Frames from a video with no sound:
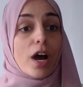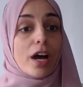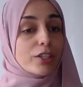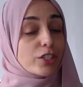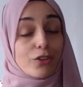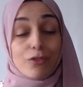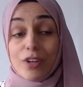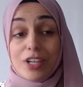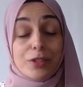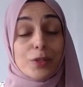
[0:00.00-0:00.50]

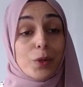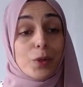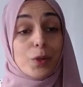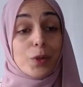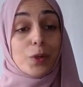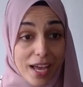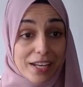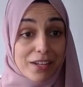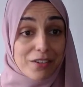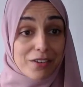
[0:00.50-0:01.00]
to read the
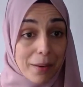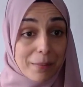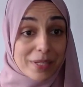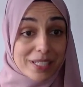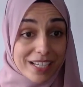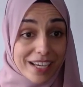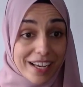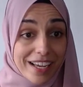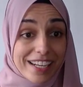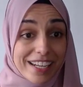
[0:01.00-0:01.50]
Quran in
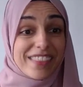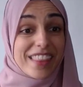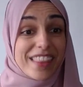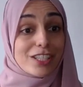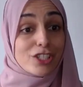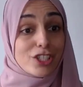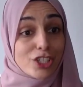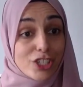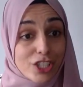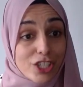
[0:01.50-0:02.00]
Ramadan, then
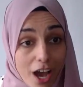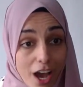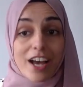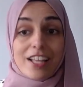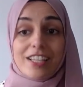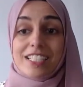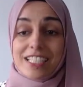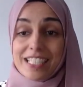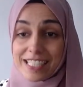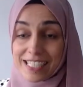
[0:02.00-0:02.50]

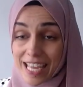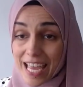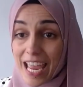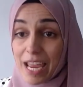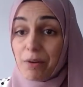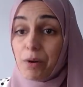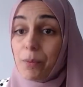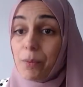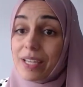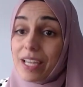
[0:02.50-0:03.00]
start
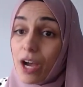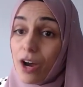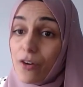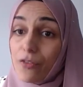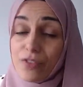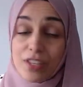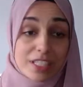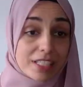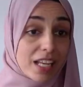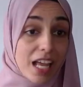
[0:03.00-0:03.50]
today. When we get
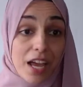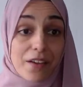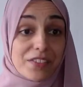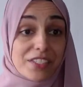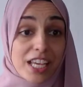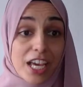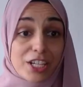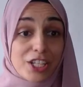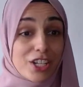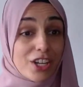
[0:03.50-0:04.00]
off this live
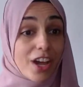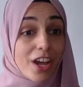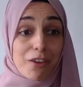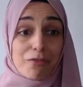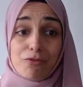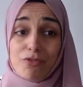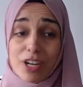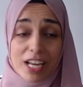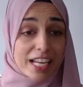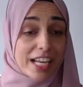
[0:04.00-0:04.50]
session, I
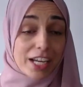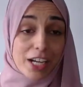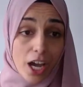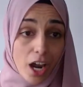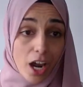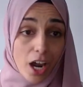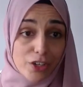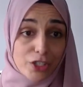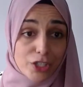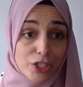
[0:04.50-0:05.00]
really
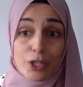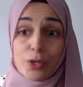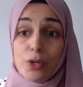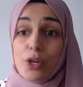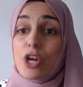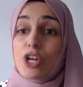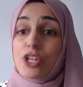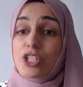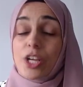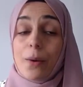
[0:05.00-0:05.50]
encourage you
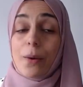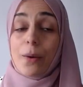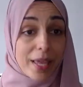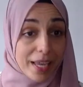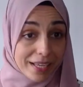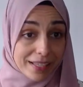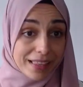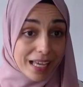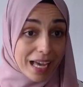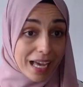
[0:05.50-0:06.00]
to
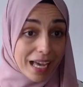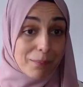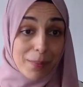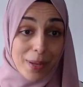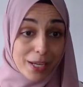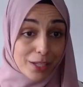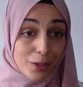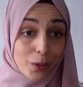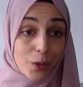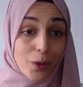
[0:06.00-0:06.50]
pick
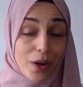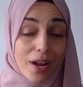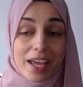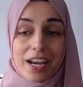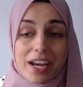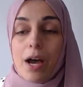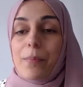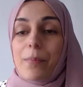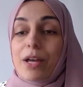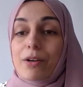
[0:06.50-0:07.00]
the
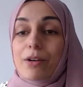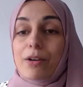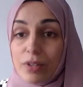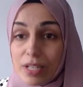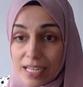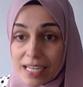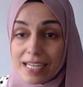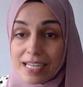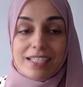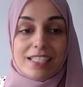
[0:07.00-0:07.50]
Quran up and
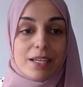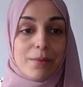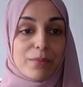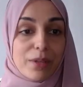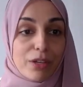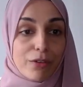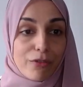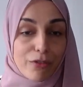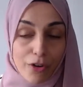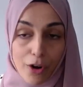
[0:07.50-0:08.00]
read
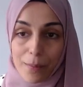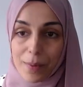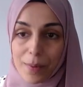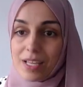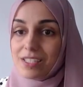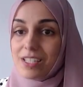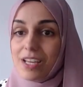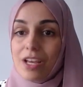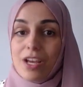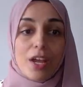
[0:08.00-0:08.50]
something from
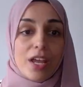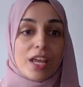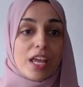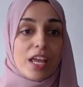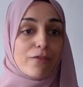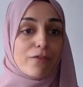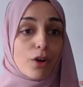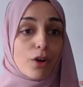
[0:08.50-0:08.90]
it. If